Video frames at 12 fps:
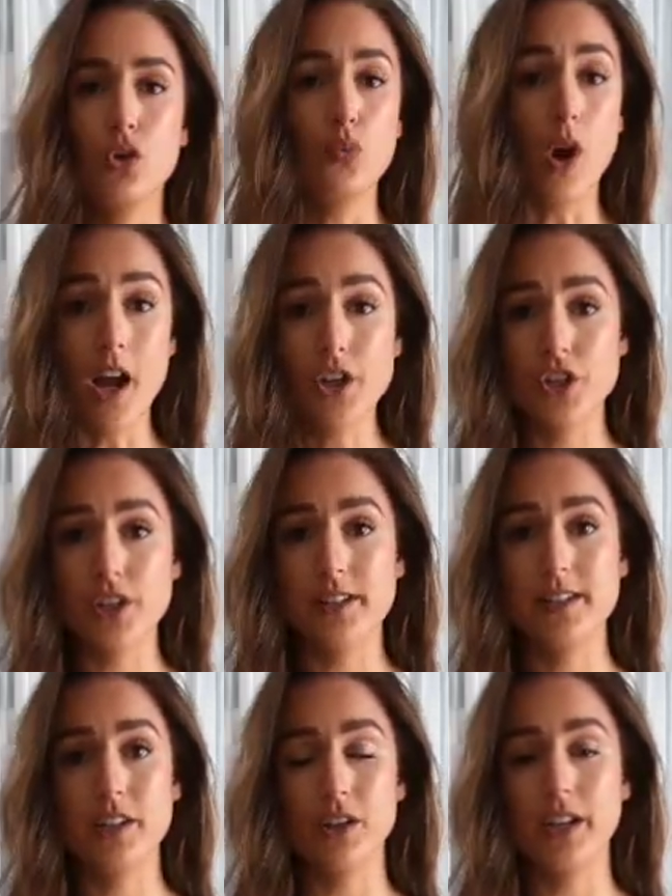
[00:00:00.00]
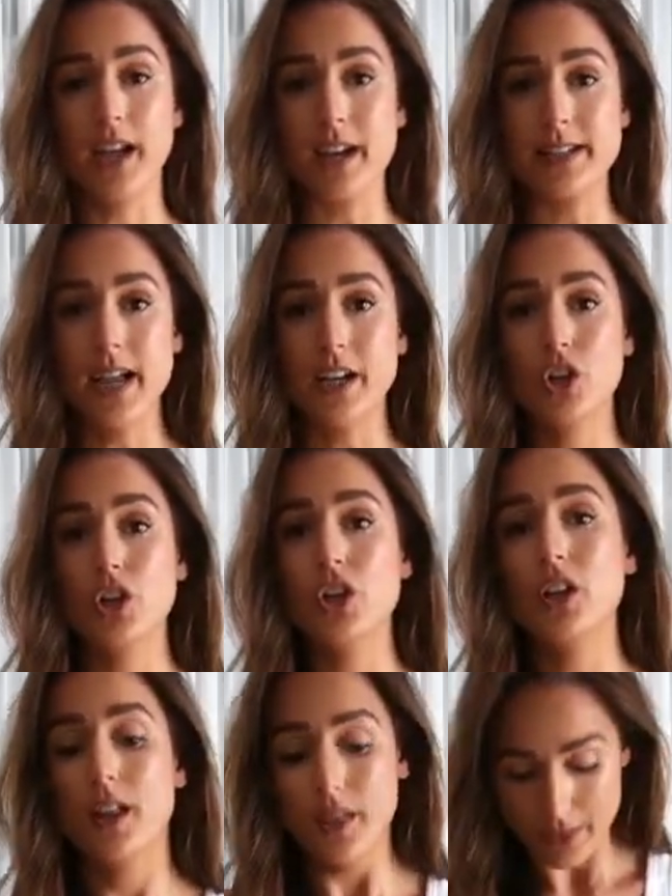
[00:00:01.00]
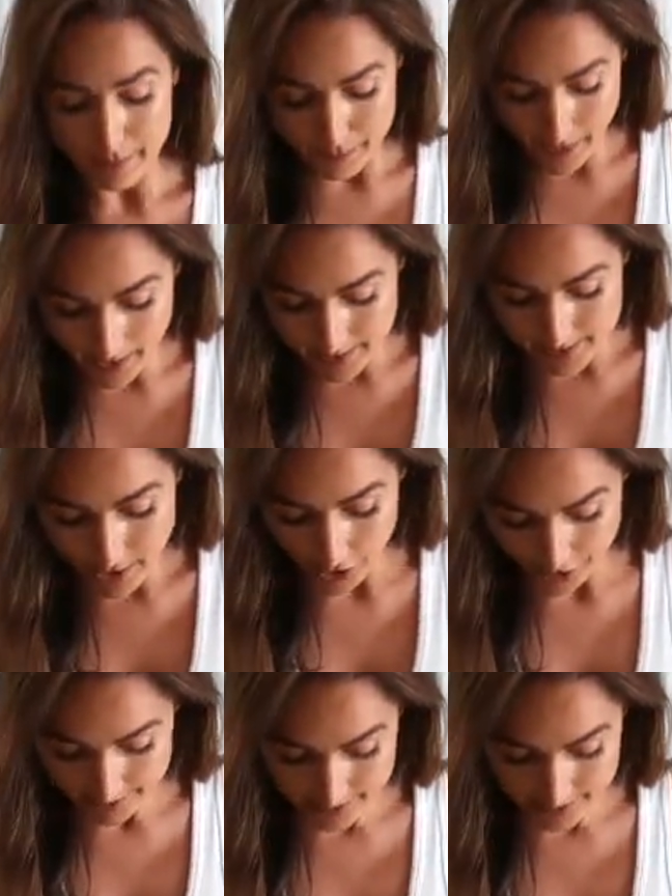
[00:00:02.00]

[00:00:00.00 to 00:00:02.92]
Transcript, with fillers: The wash is nearly identical. The buttons are the